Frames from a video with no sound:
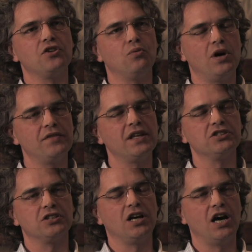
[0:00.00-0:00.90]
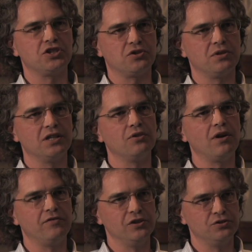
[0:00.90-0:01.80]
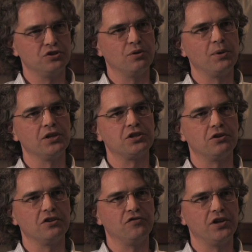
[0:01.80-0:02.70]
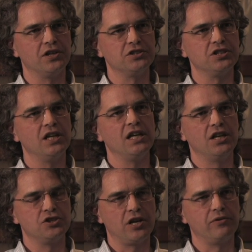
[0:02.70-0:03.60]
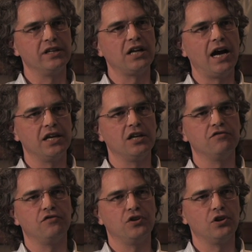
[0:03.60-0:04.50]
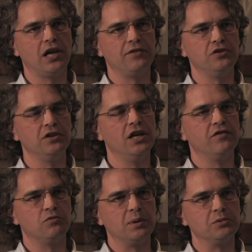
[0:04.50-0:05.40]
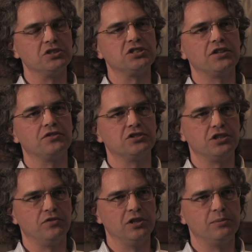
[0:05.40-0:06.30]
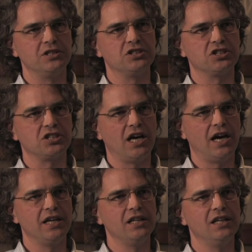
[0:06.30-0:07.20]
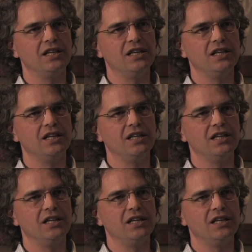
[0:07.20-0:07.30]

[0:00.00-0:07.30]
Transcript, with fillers: The one that is going to usher in the revolution of military affairs and generate a high enough fear level for people to set their civil liberties aside